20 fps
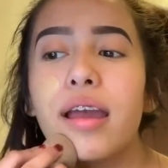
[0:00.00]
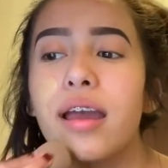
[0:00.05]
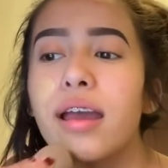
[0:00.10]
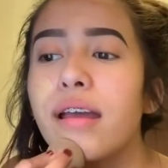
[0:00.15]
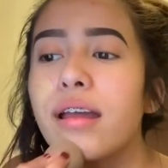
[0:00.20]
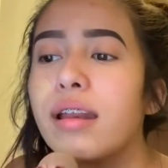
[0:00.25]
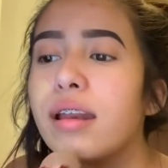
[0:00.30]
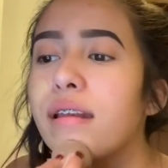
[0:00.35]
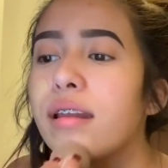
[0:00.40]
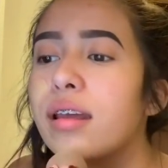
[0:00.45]

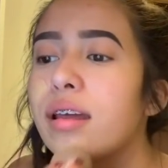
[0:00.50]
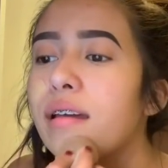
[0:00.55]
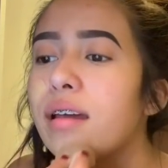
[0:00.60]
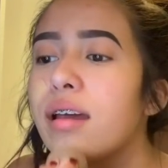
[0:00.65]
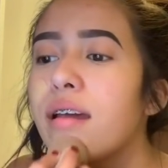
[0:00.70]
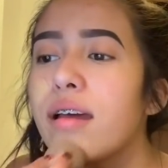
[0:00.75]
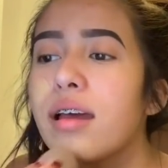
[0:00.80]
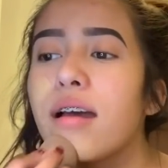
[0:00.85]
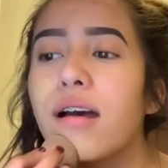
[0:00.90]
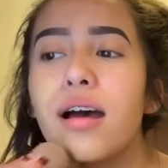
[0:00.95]
And
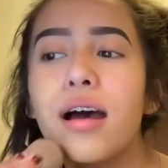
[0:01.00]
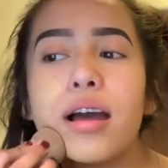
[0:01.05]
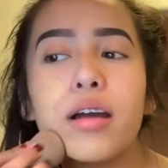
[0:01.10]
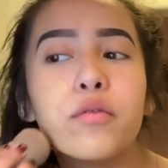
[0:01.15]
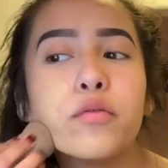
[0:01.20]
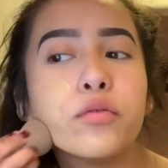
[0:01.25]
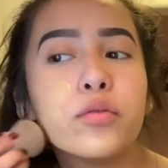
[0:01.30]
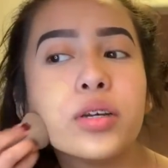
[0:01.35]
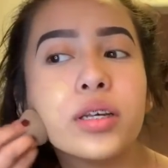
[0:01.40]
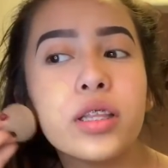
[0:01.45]
I
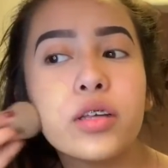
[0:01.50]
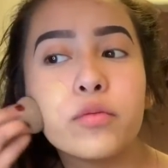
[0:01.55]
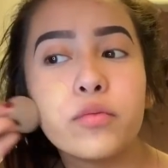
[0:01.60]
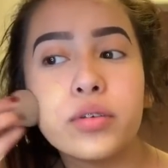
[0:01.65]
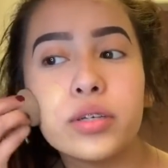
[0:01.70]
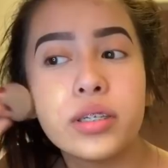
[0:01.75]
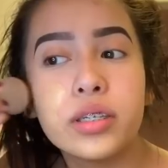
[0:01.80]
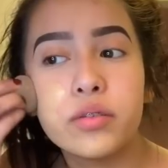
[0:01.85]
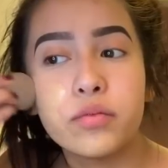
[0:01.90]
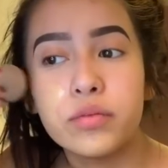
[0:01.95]
really
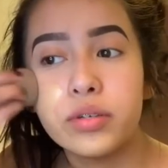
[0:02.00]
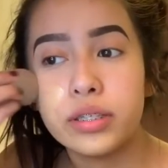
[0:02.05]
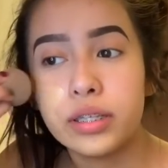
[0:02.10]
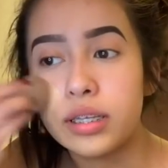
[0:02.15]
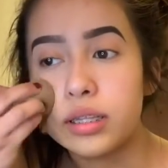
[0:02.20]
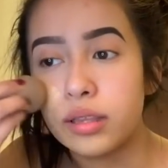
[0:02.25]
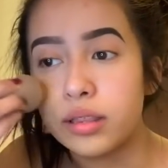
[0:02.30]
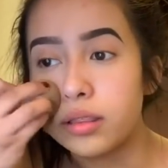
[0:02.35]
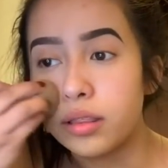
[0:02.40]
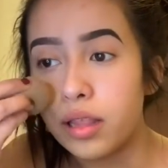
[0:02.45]

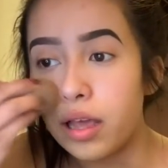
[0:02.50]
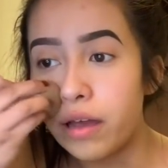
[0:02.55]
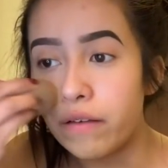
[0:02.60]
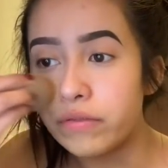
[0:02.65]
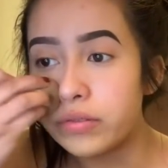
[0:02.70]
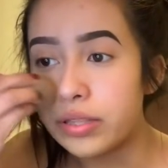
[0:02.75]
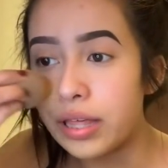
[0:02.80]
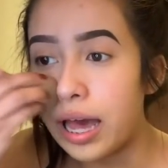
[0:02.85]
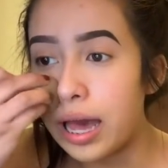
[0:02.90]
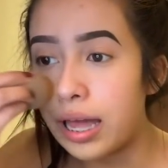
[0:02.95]

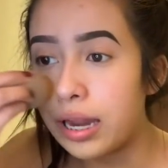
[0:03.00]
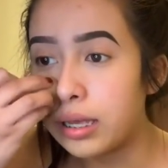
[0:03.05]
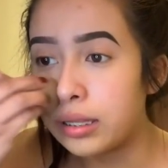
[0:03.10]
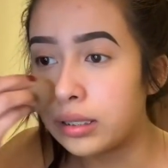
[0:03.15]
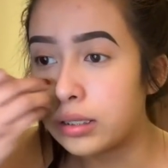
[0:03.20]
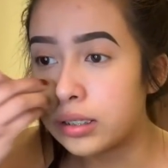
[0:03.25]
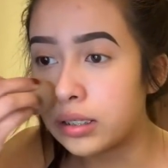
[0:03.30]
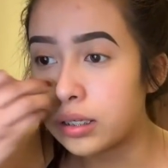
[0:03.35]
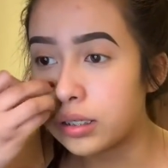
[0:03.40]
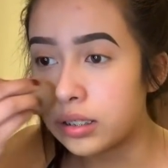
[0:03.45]
loved that in
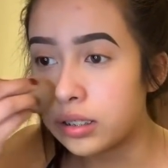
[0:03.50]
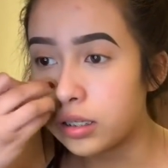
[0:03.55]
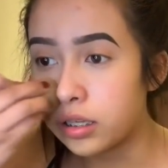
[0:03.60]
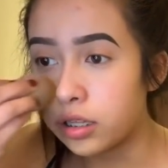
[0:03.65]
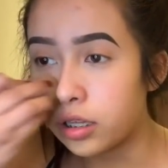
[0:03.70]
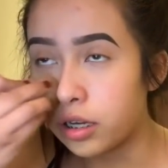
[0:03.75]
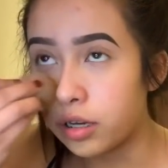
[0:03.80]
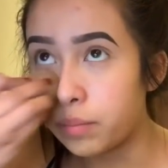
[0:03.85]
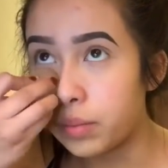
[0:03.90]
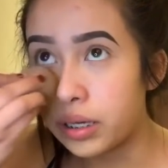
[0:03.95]
this
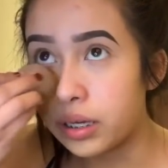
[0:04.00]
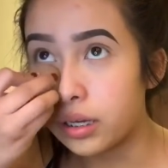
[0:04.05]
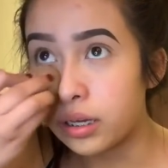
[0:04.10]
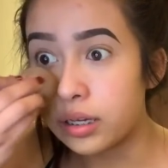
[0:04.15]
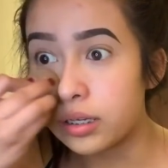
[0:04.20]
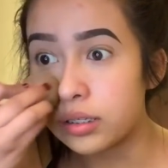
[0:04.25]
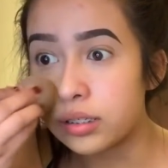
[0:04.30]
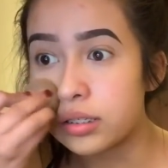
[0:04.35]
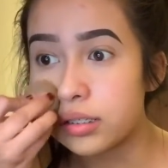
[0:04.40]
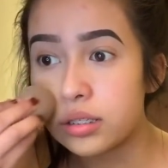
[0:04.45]
concealer,
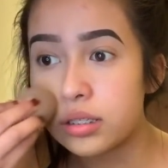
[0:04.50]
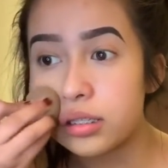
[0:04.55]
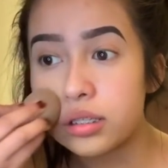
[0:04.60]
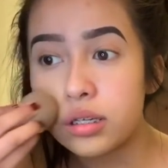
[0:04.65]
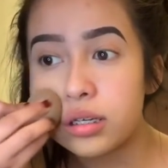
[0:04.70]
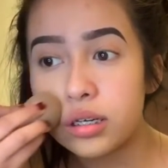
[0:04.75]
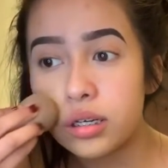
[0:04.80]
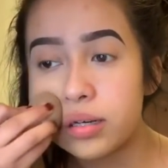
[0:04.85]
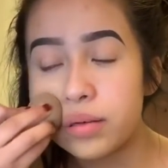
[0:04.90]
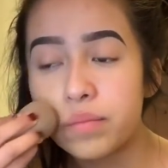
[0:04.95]
because
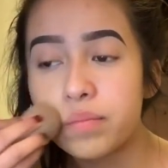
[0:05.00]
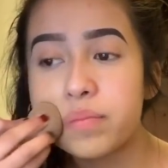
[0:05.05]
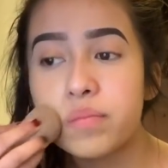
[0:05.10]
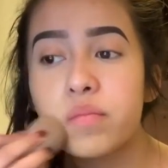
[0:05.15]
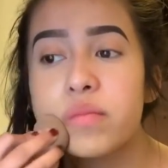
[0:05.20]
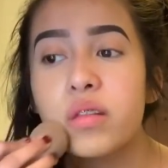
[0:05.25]
the